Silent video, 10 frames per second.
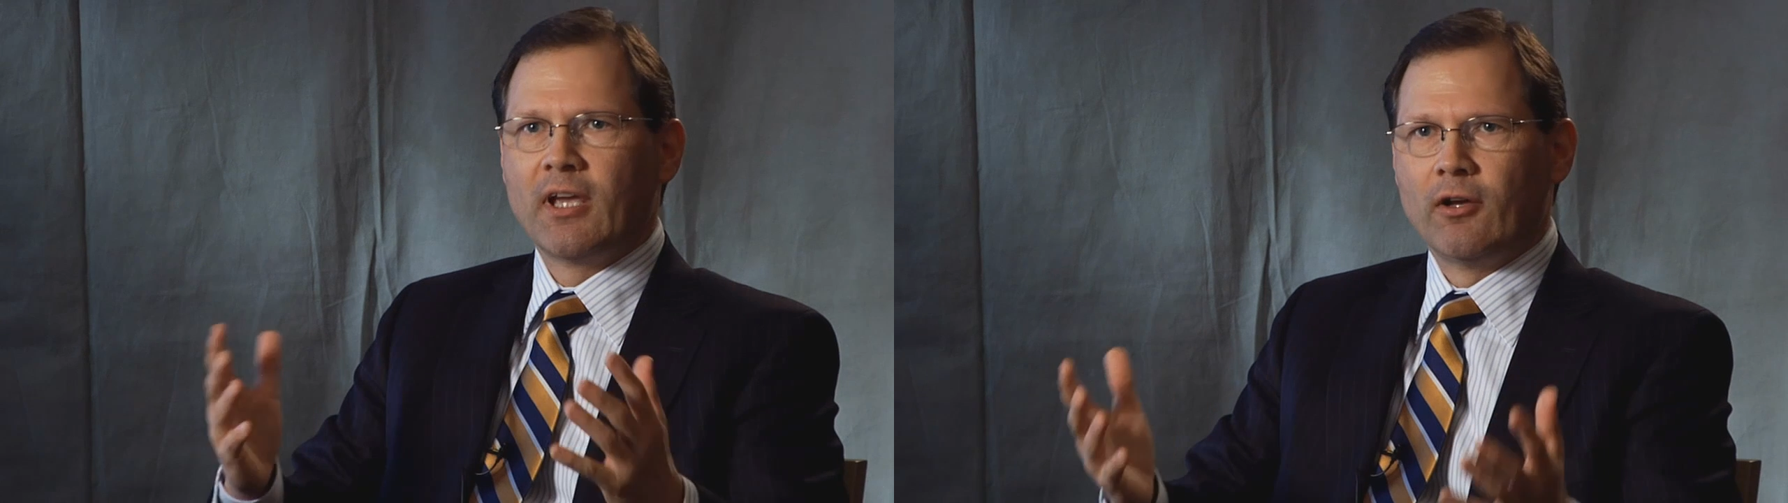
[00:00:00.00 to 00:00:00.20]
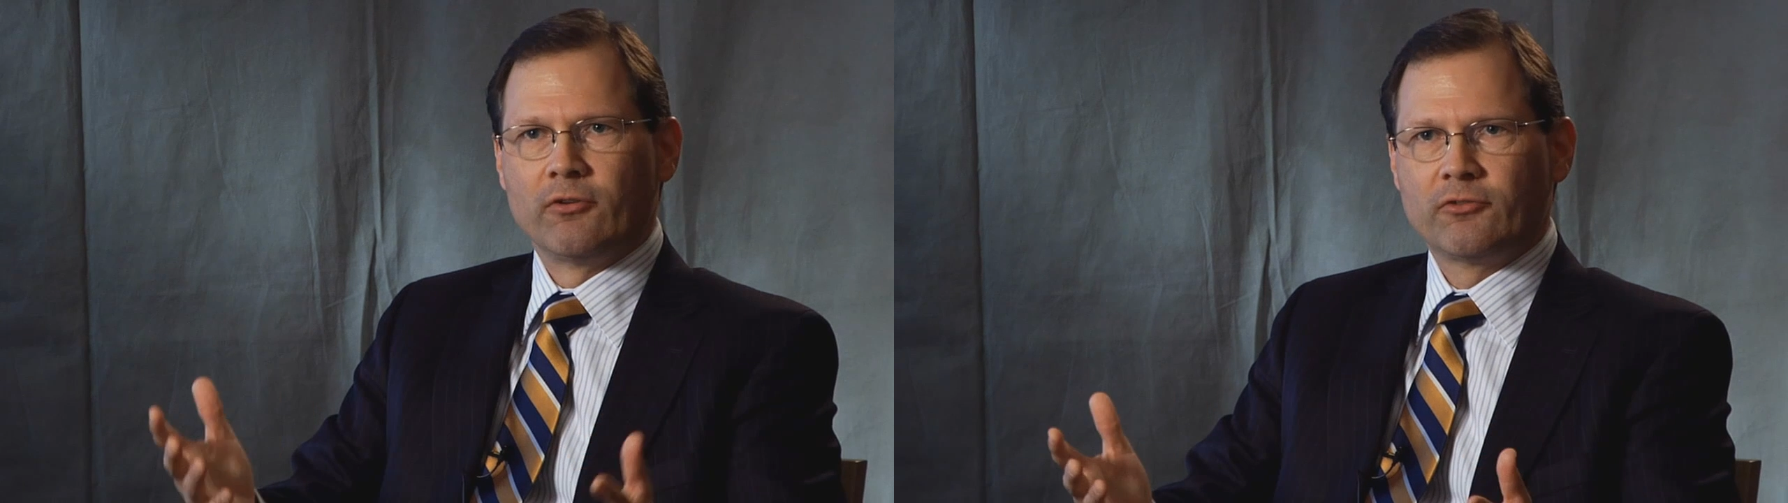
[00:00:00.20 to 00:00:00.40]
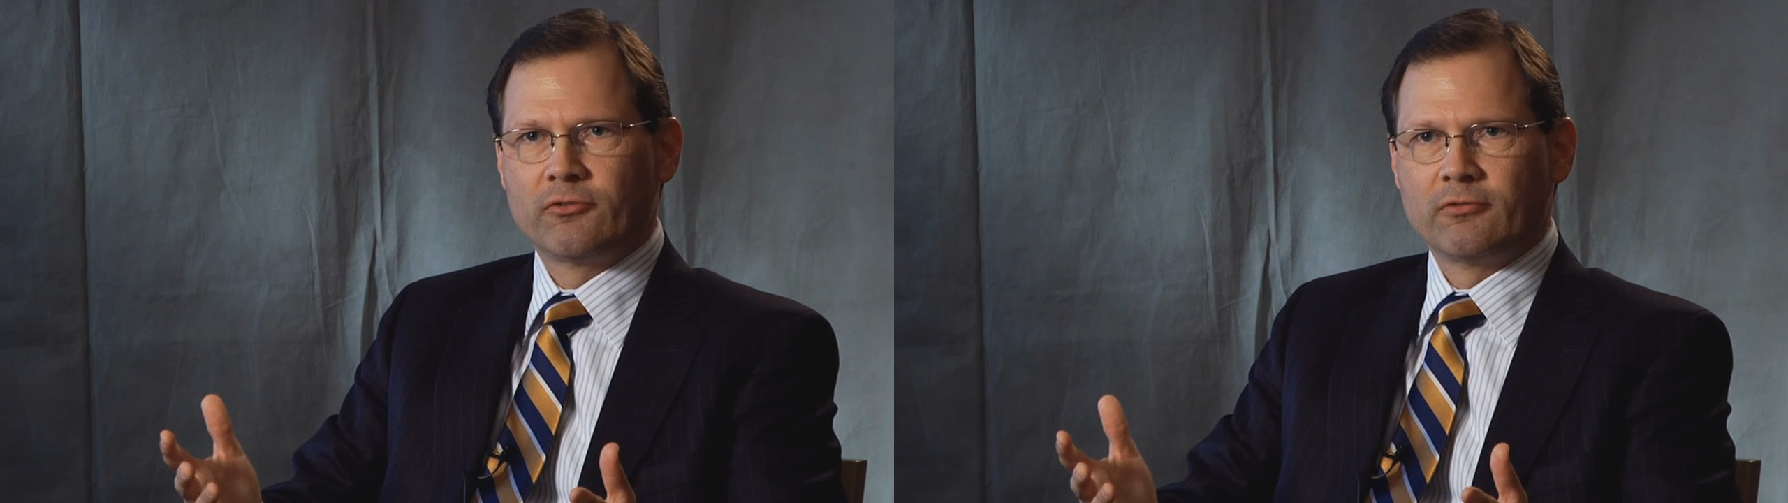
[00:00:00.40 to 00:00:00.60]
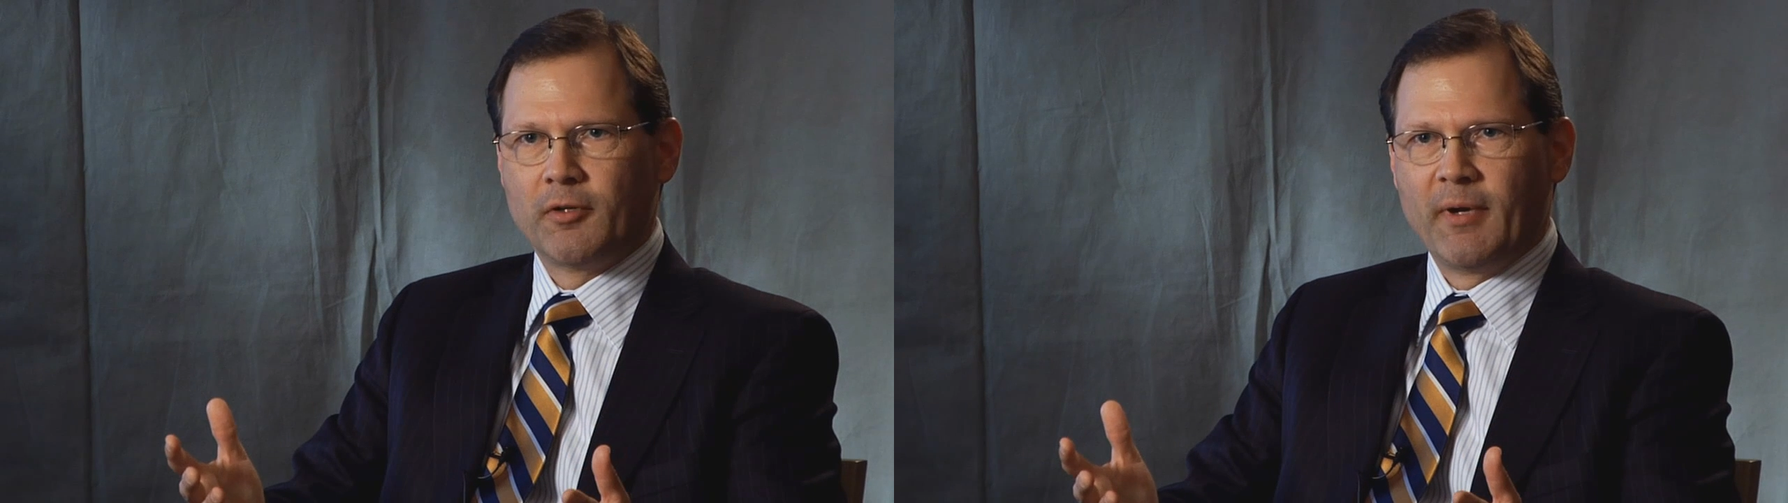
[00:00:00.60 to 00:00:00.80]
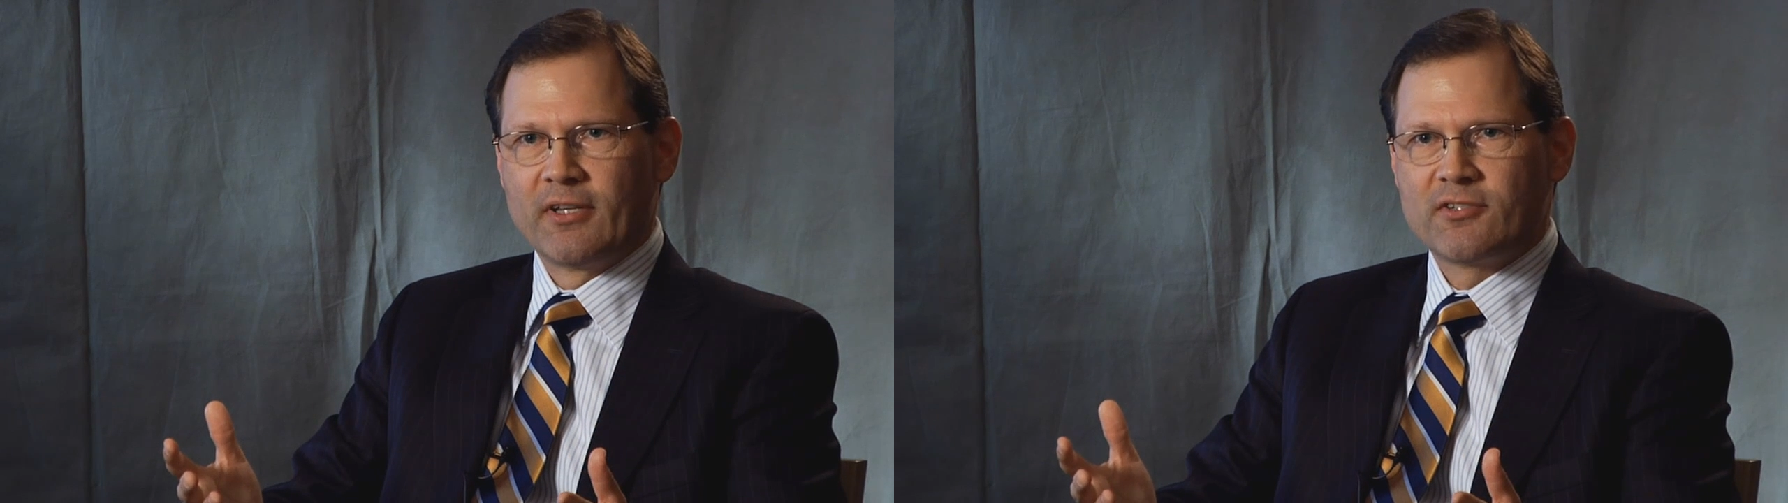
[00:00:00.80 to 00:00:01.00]
else
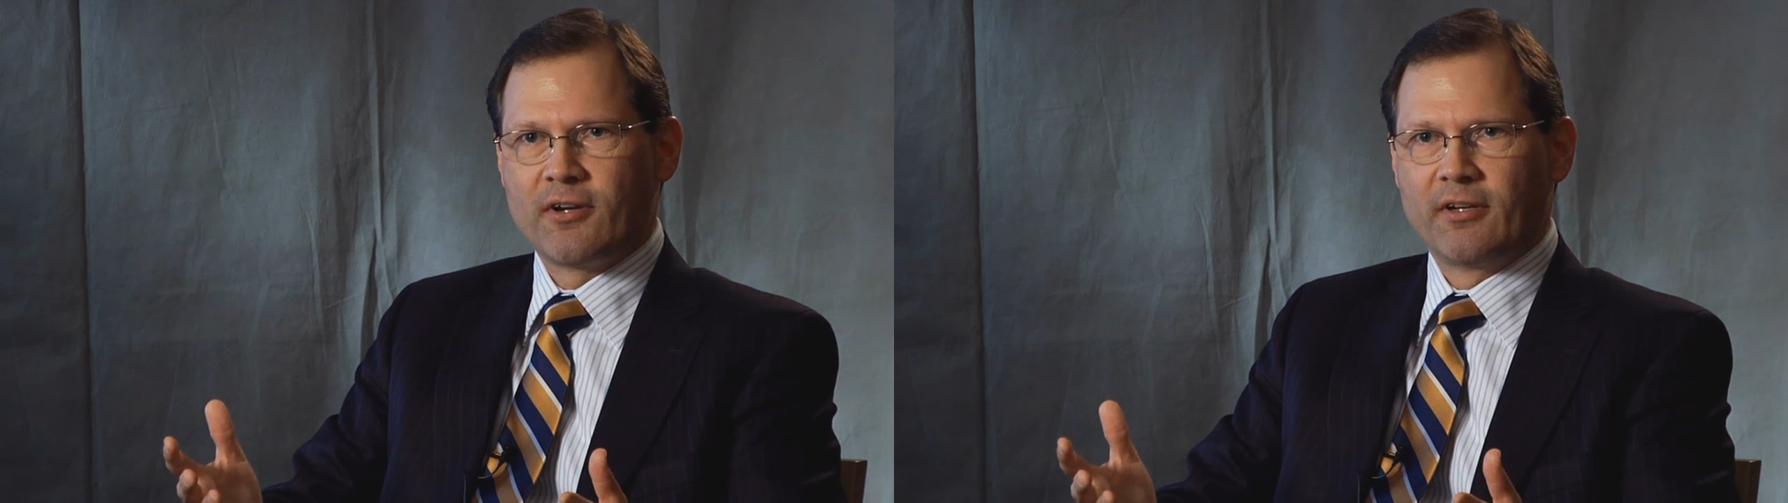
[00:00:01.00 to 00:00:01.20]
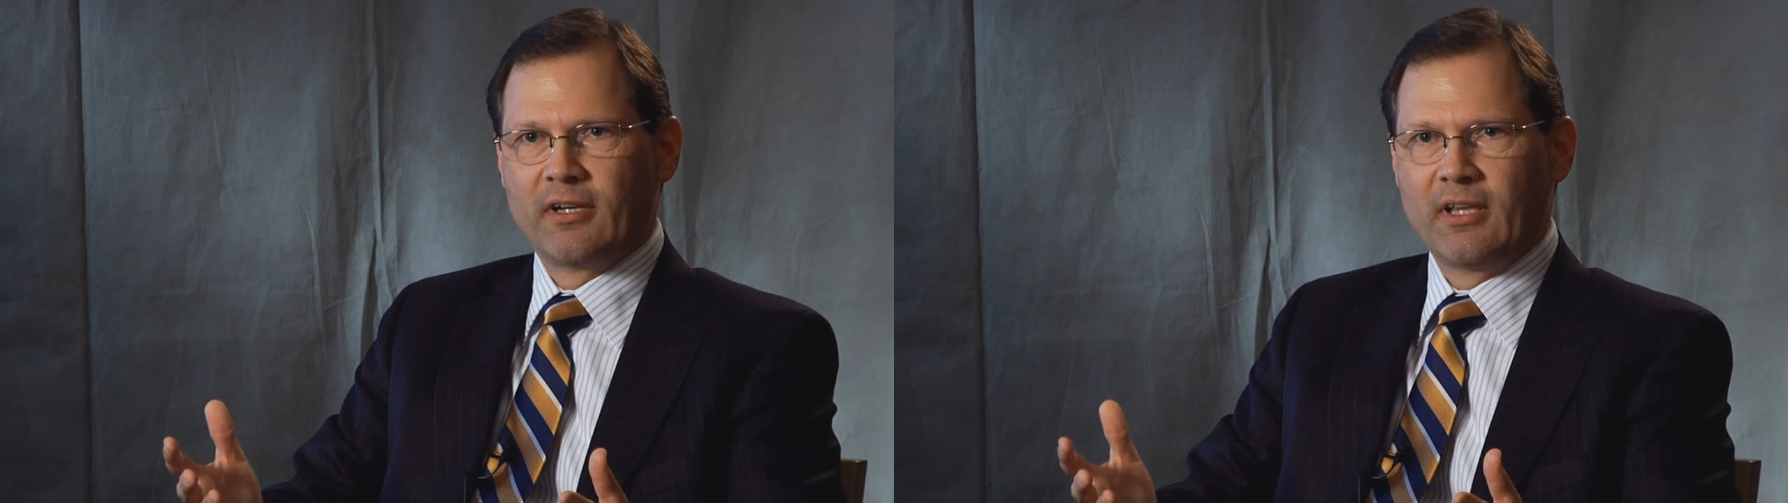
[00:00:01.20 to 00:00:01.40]
about starting